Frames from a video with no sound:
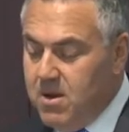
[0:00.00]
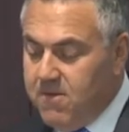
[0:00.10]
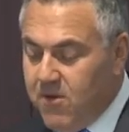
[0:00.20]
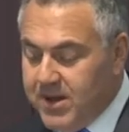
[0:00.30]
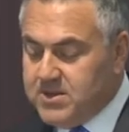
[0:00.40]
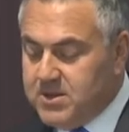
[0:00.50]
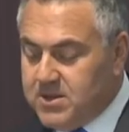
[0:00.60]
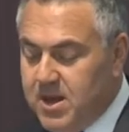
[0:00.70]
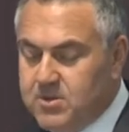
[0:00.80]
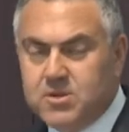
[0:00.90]
frank
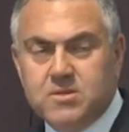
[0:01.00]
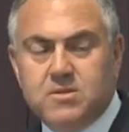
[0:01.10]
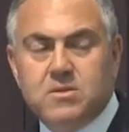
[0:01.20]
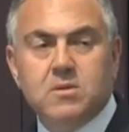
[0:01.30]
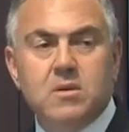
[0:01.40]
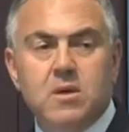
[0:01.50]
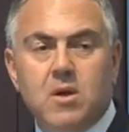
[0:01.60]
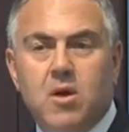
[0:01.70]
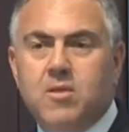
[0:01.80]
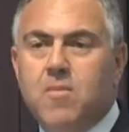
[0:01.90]
discussions
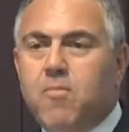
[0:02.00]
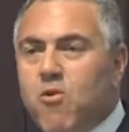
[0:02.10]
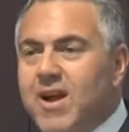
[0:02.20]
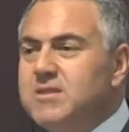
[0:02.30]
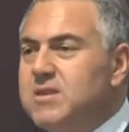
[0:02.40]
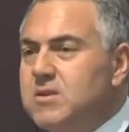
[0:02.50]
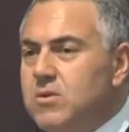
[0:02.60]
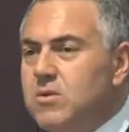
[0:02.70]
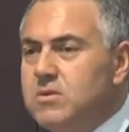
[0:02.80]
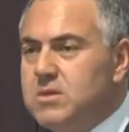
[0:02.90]
on the
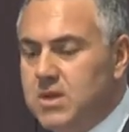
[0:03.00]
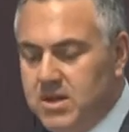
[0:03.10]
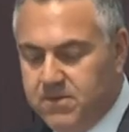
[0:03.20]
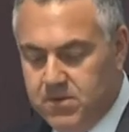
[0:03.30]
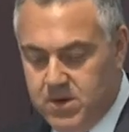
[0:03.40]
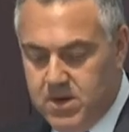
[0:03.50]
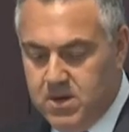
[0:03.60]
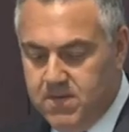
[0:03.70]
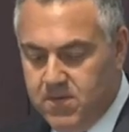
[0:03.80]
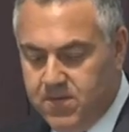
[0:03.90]
practical delivery
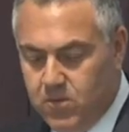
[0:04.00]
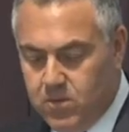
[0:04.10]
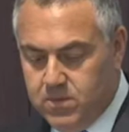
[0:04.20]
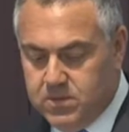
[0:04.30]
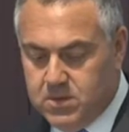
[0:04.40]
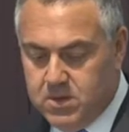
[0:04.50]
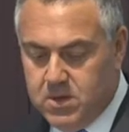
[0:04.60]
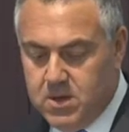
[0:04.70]
of reforms.